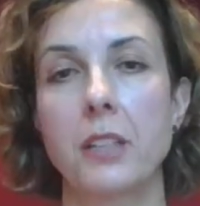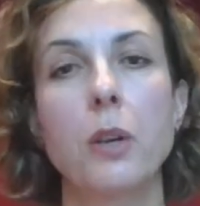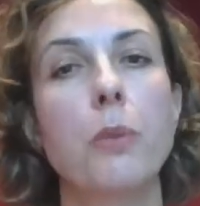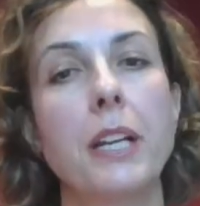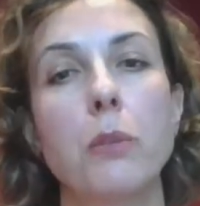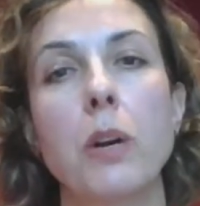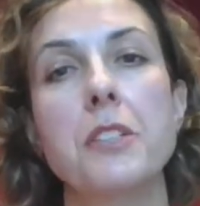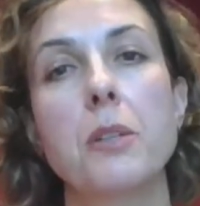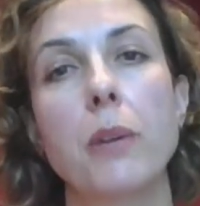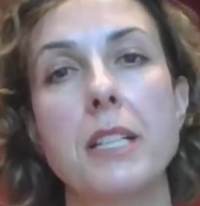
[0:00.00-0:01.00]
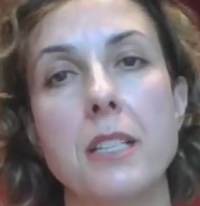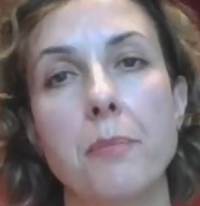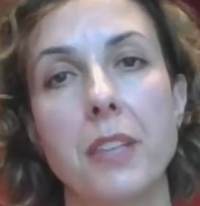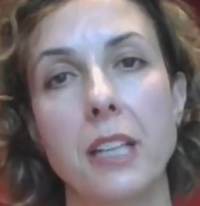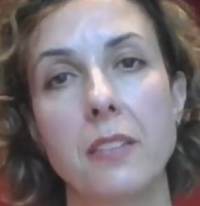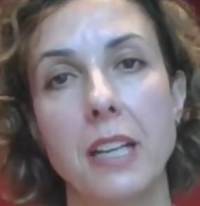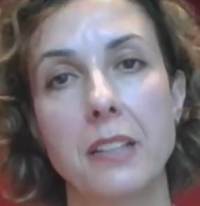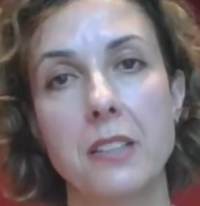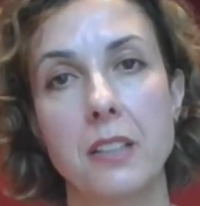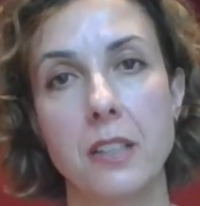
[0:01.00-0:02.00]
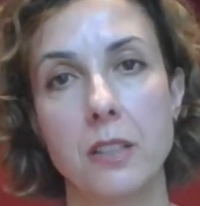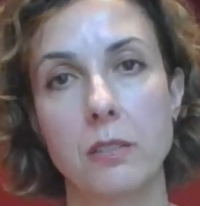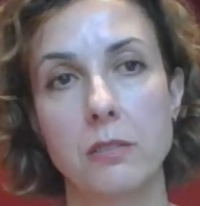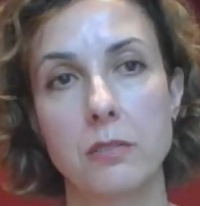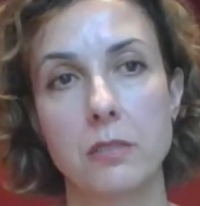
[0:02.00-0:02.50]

No writer wants to write something that their